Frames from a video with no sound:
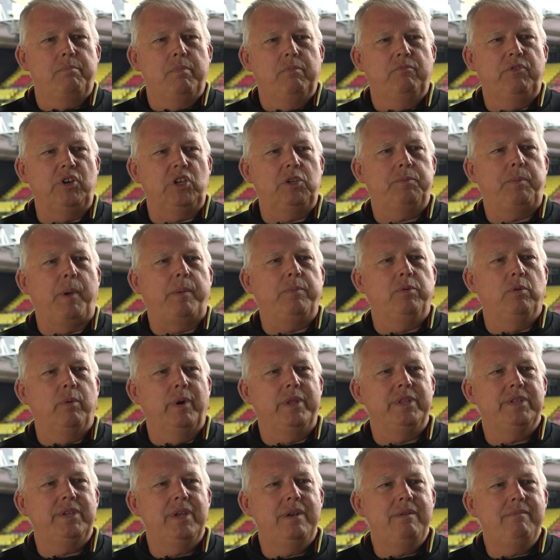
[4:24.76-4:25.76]
which people
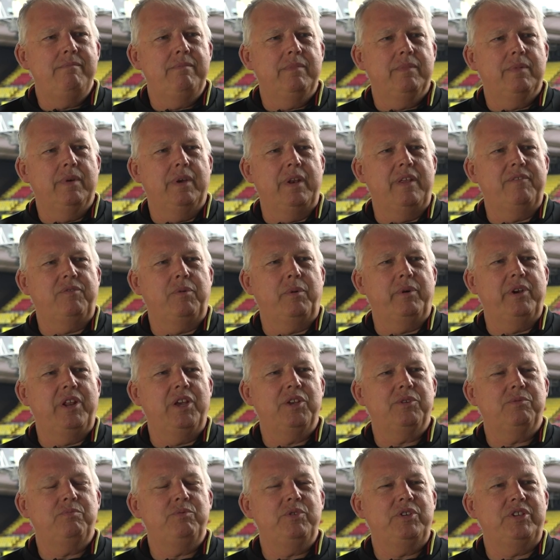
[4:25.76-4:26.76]
went in, and everyone
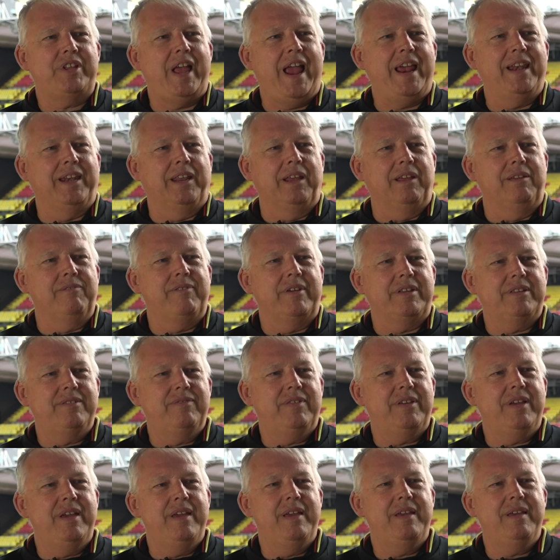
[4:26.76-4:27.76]
else was standing,
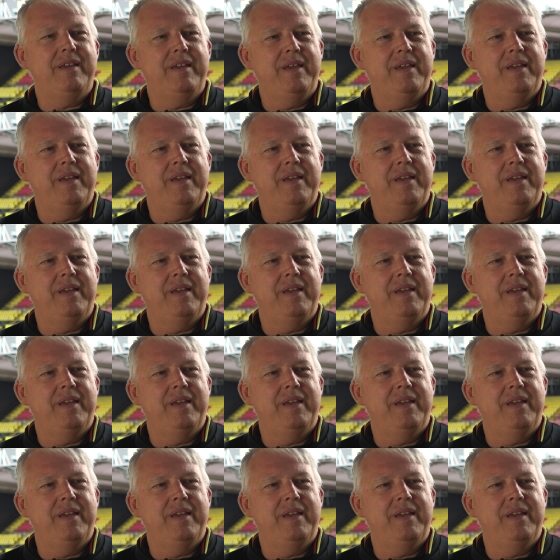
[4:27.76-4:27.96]
effectively.